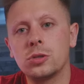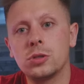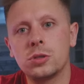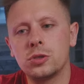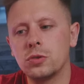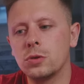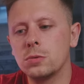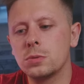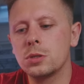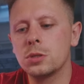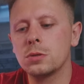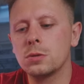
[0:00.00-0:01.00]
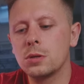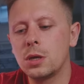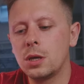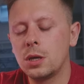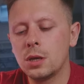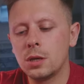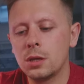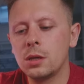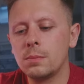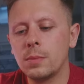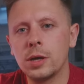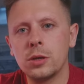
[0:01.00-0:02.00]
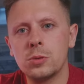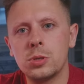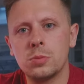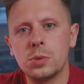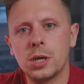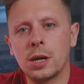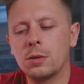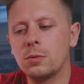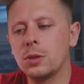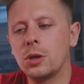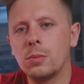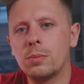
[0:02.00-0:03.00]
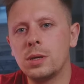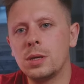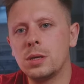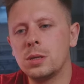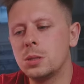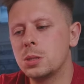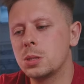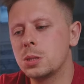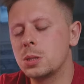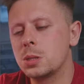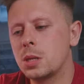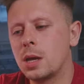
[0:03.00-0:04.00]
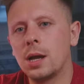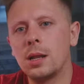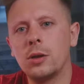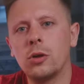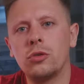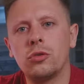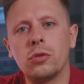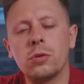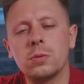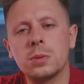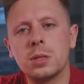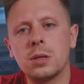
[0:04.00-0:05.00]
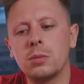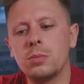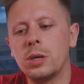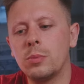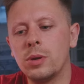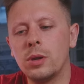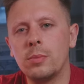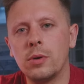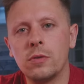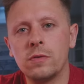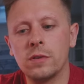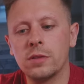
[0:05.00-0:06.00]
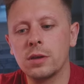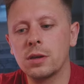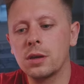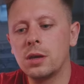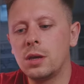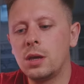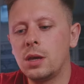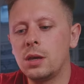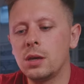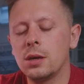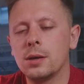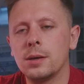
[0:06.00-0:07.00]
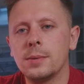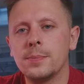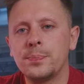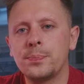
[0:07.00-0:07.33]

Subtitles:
just drones. So my YouTube channel will not be just highly on drones, it'll be a bit of both, I think. I